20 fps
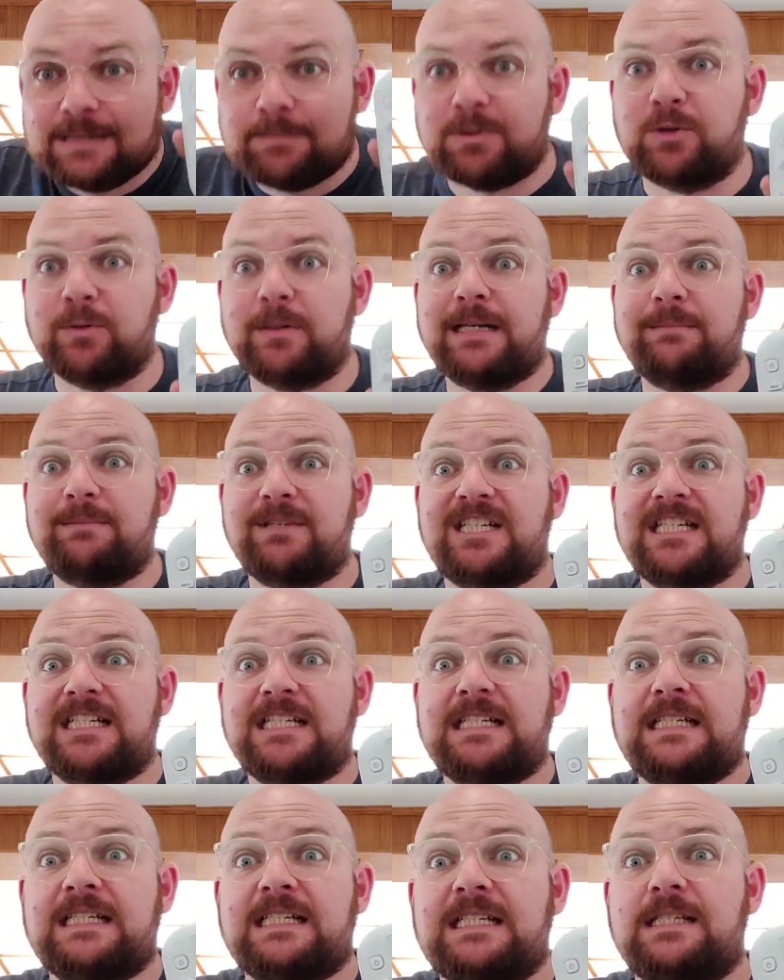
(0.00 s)
between the
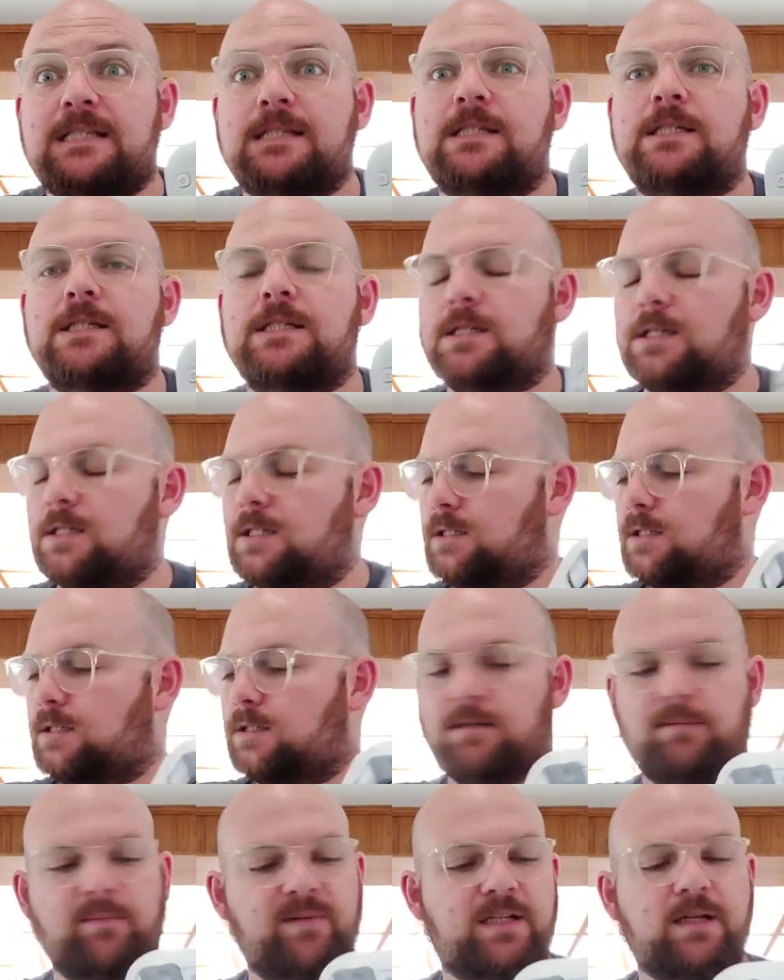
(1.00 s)
machines.
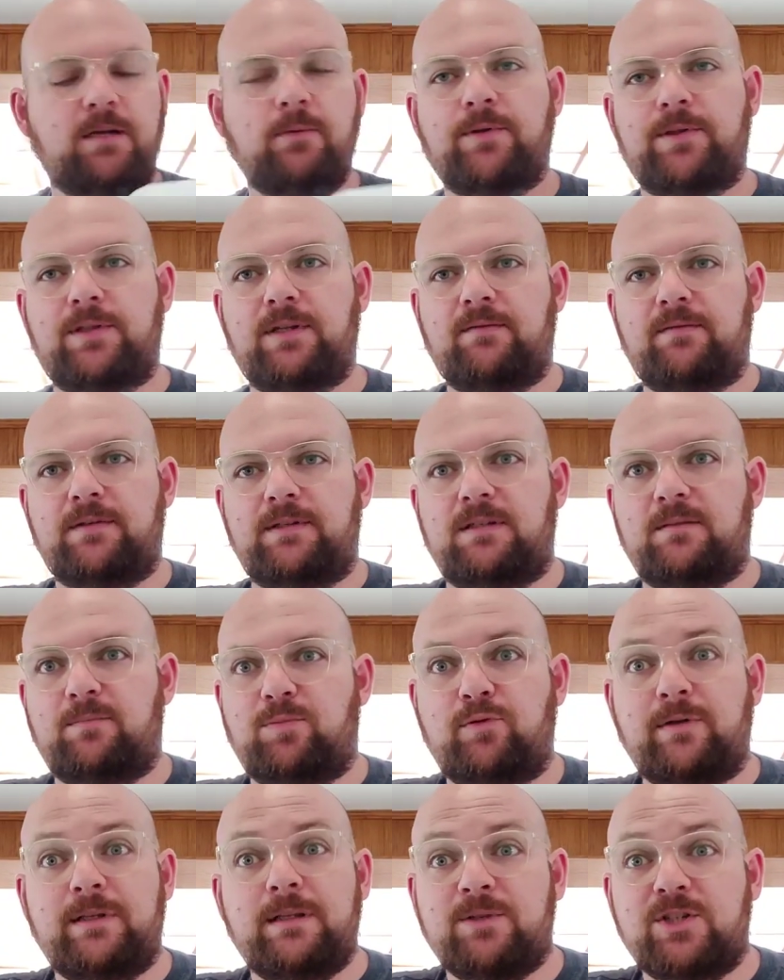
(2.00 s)
So let me tell you what the difference is
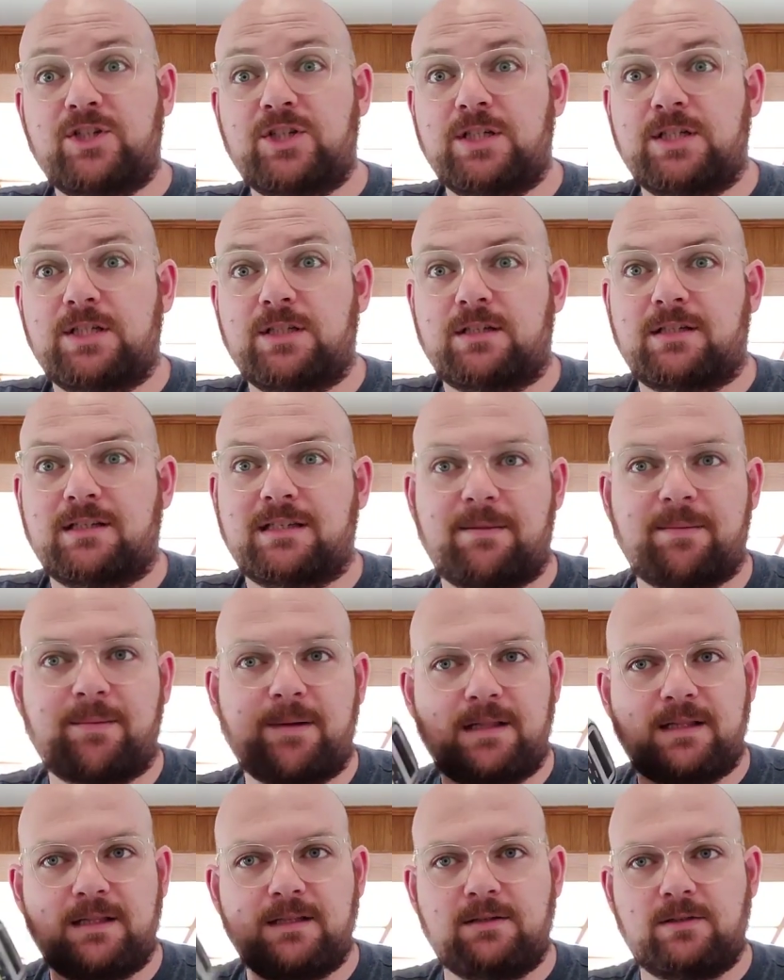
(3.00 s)
between the machines, because I
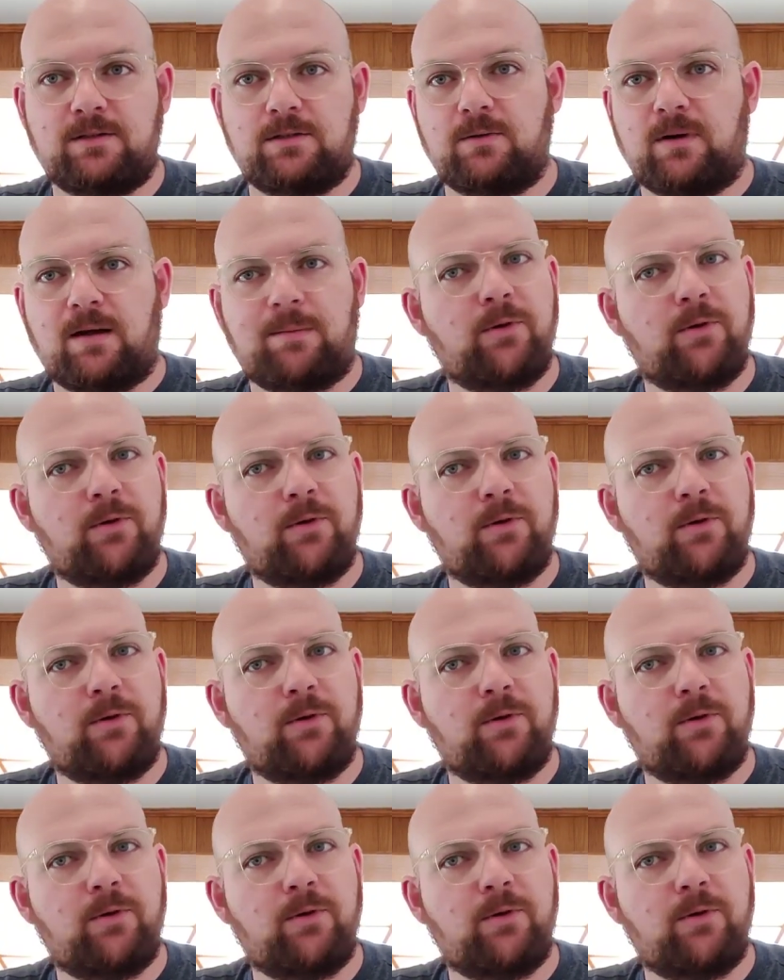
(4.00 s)
bought these two.